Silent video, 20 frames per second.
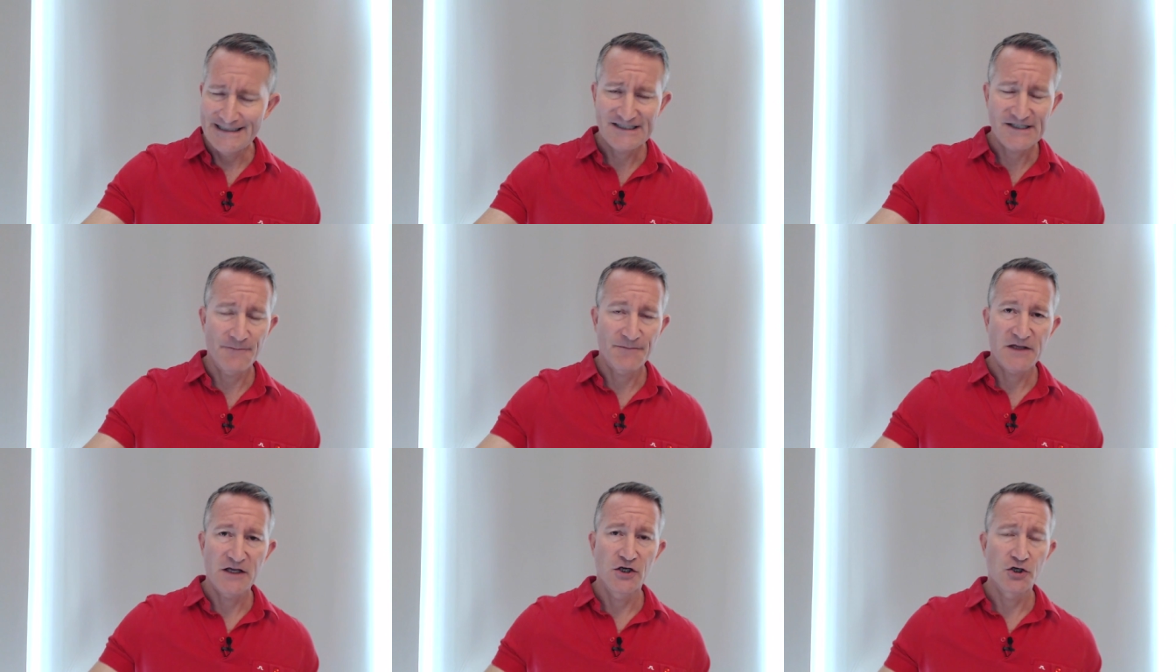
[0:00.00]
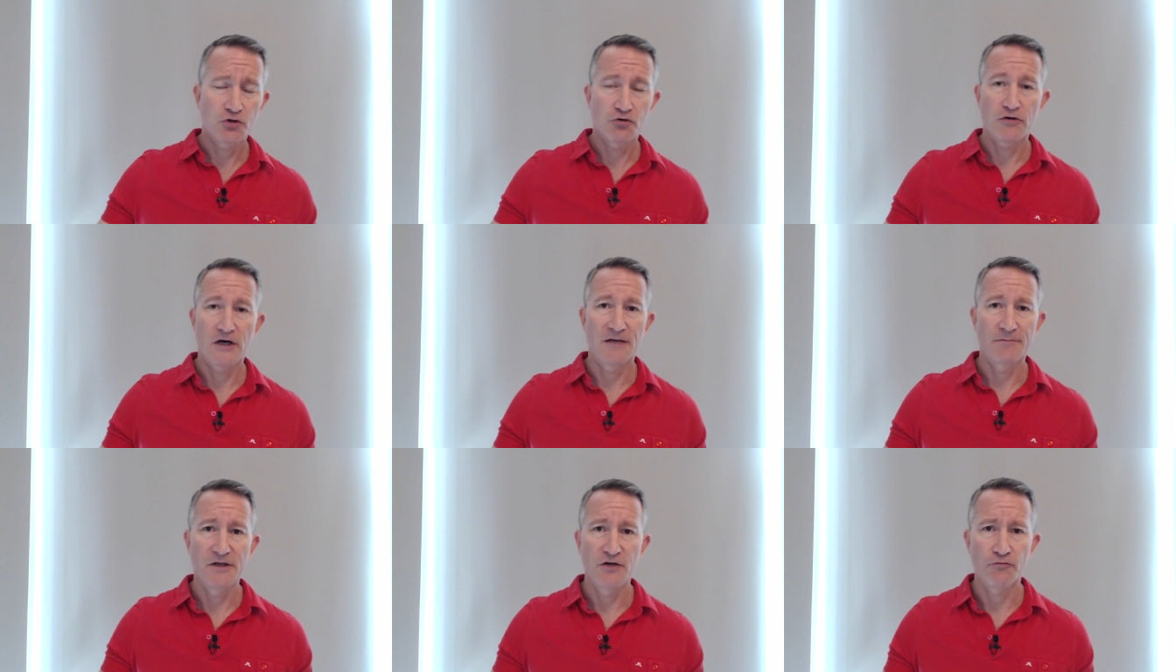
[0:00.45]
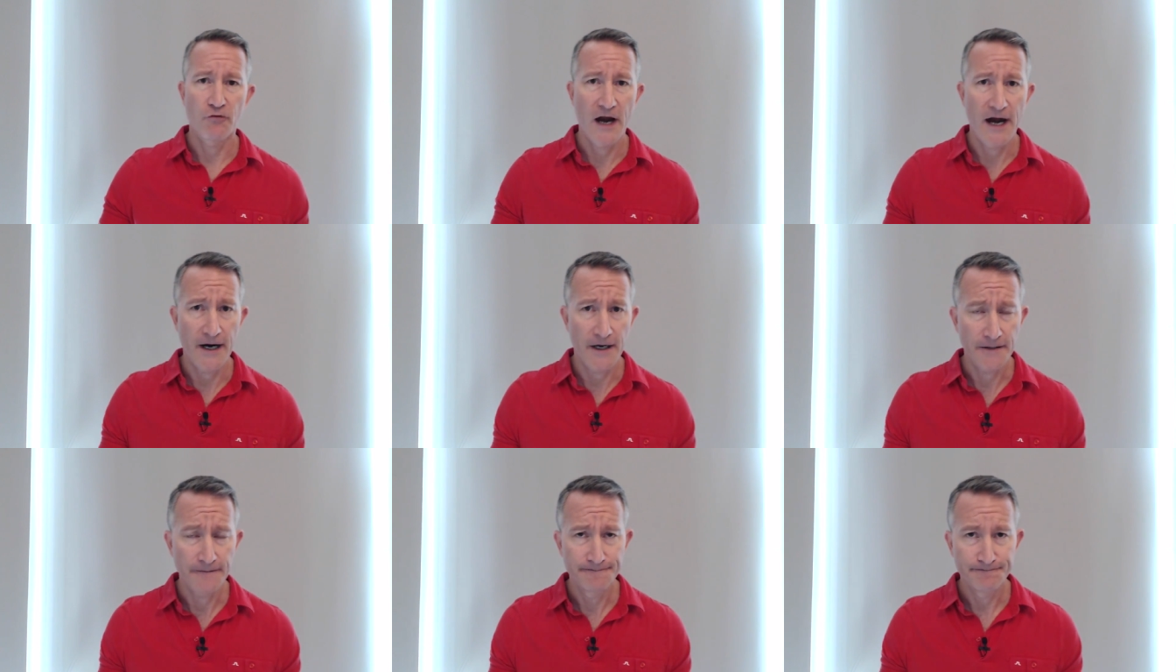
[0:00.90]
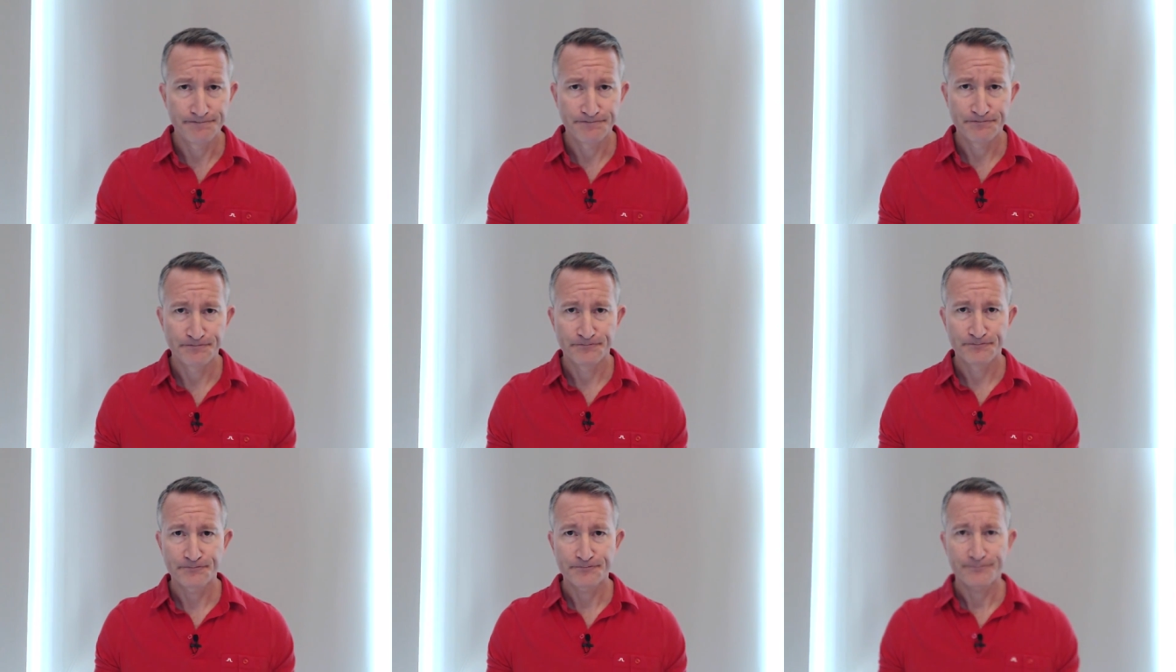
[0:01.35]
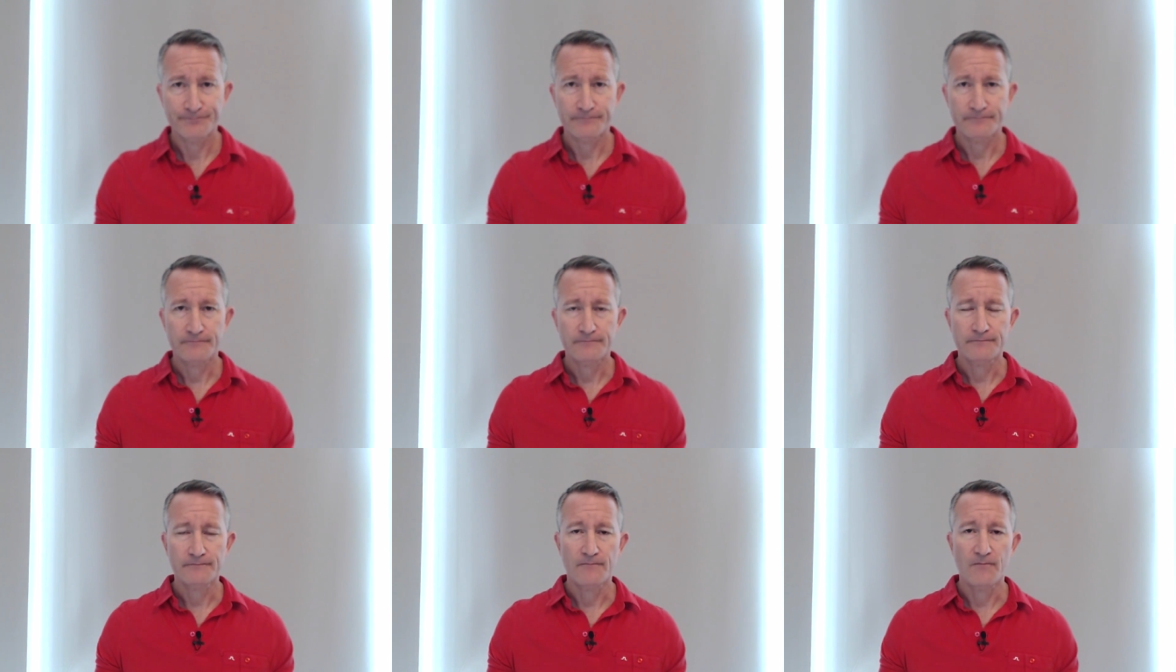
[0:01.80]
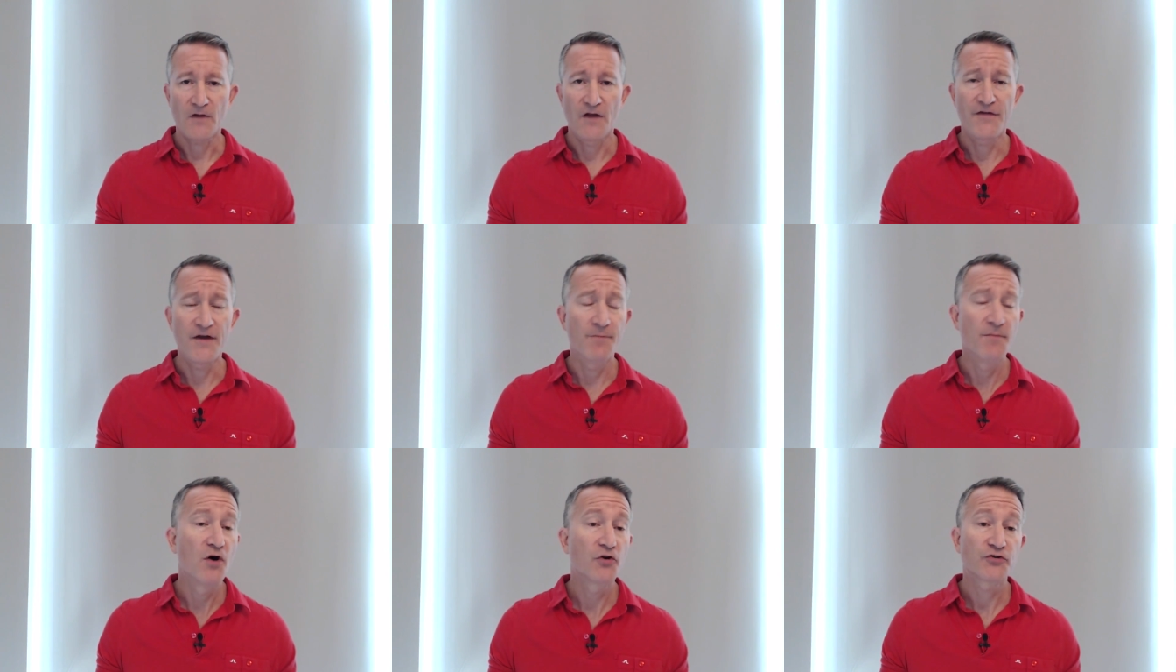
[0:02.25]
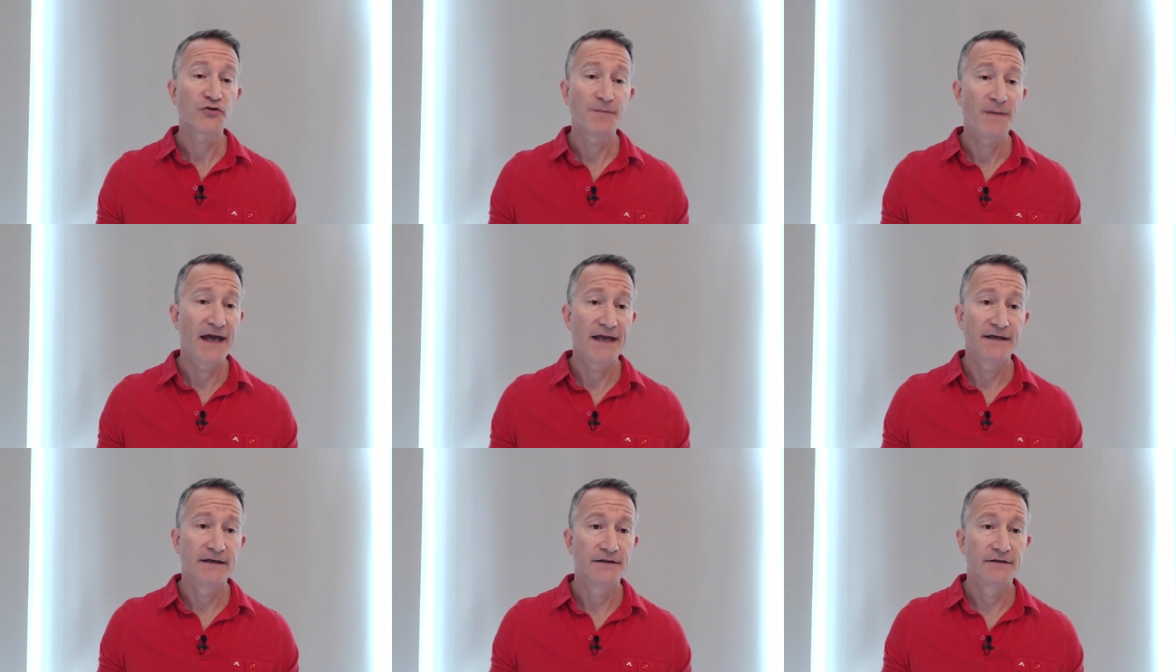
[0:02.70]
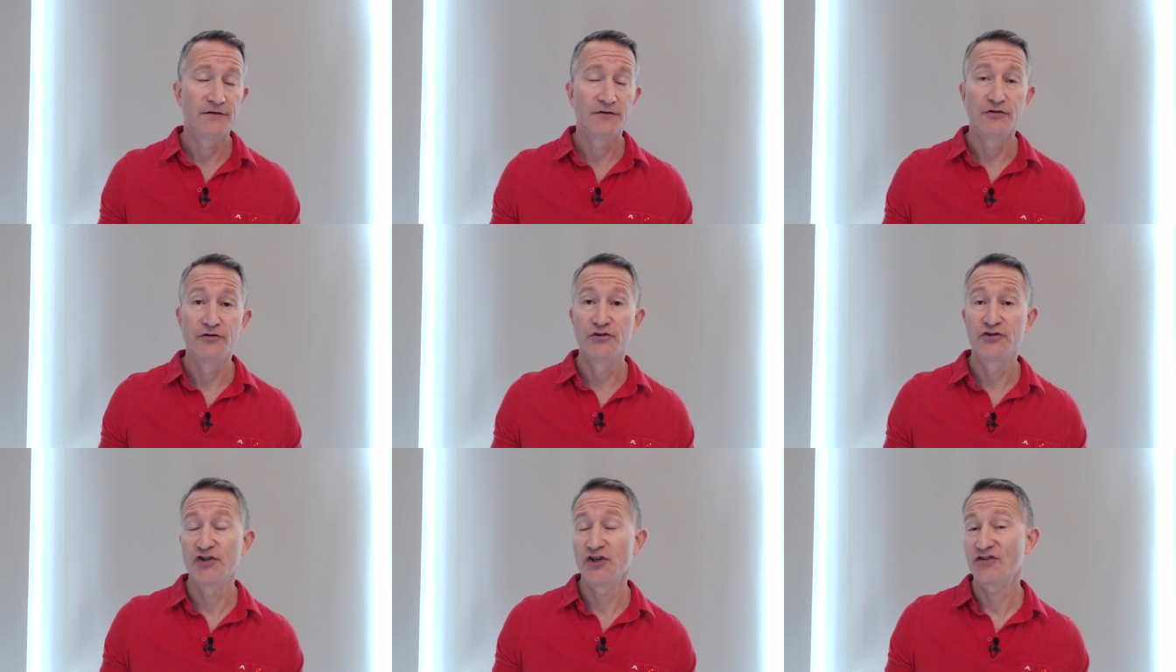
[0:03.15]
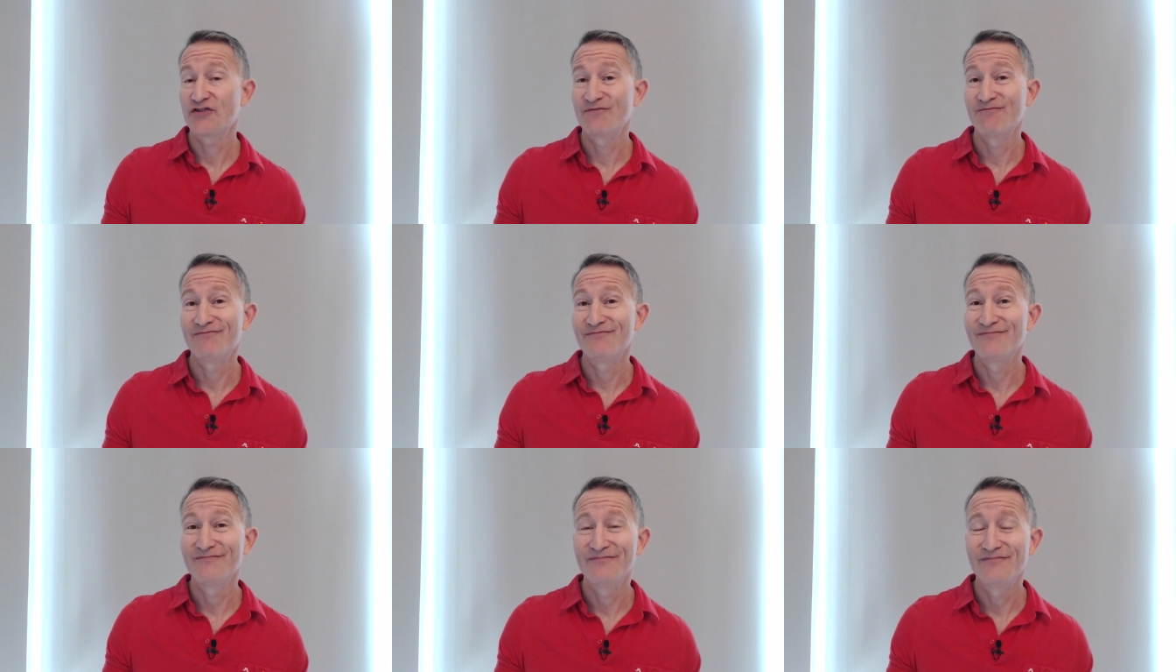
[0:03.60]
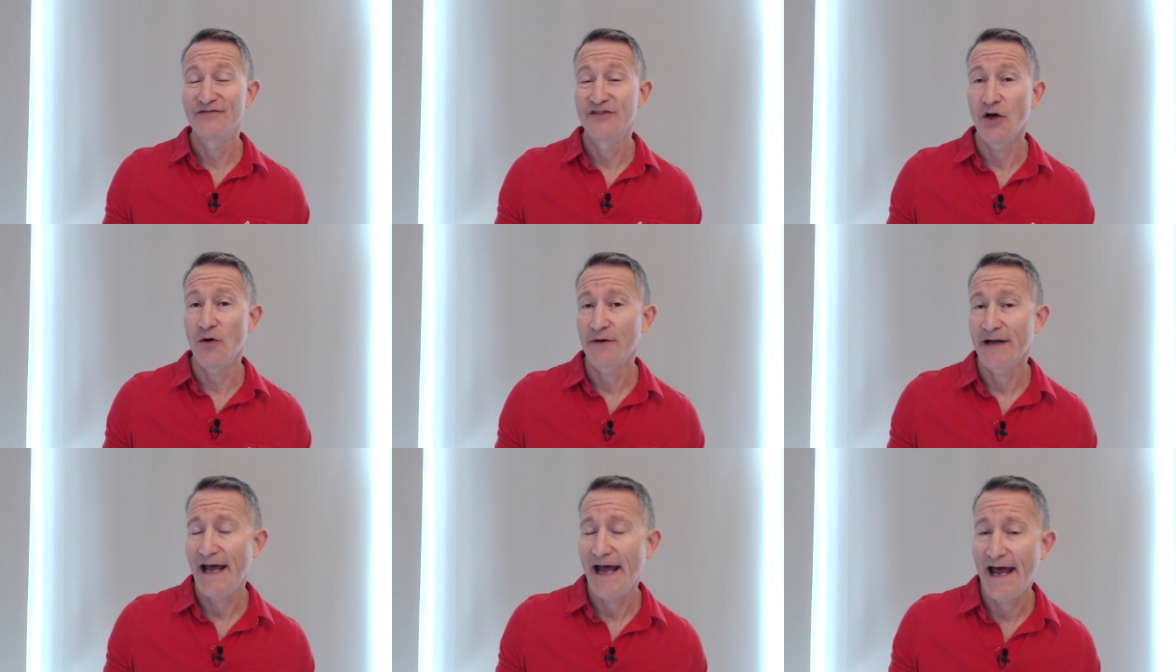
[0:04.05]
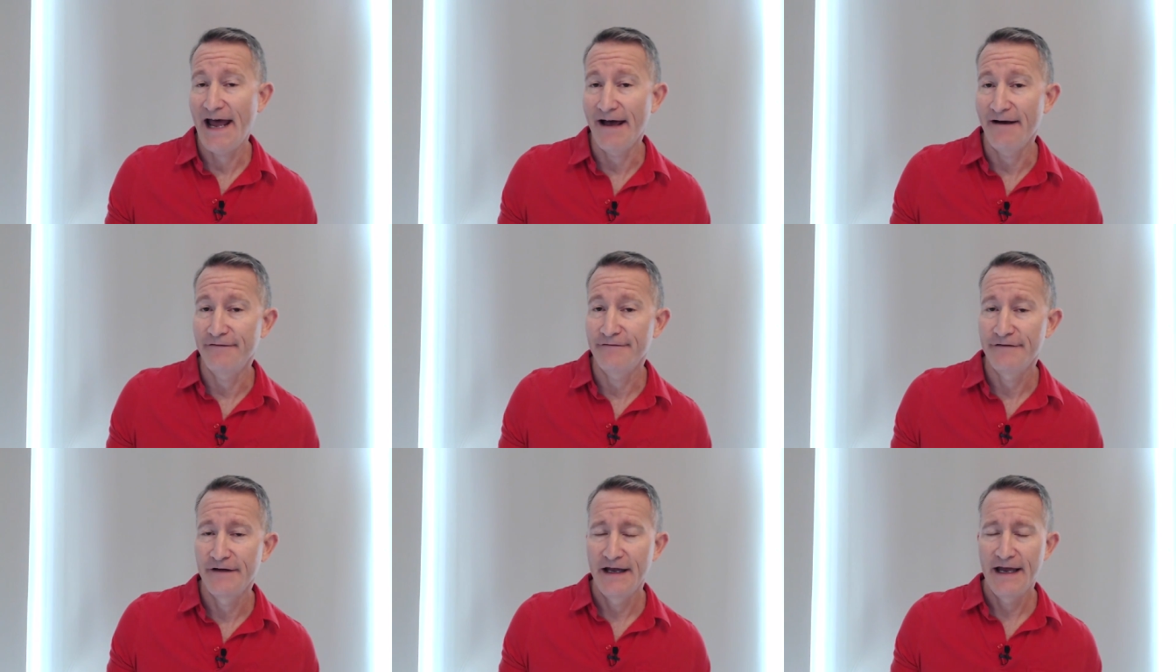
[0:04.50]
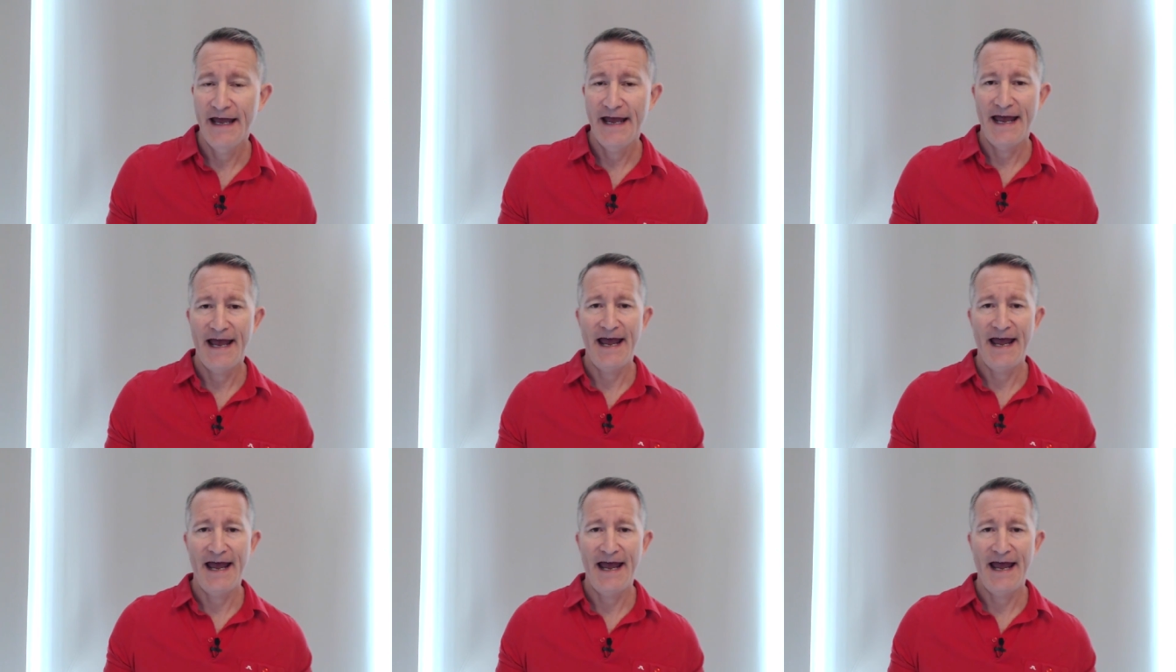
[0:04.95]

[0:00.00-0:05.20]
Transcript: It's something incredibly rare that most men just don't have.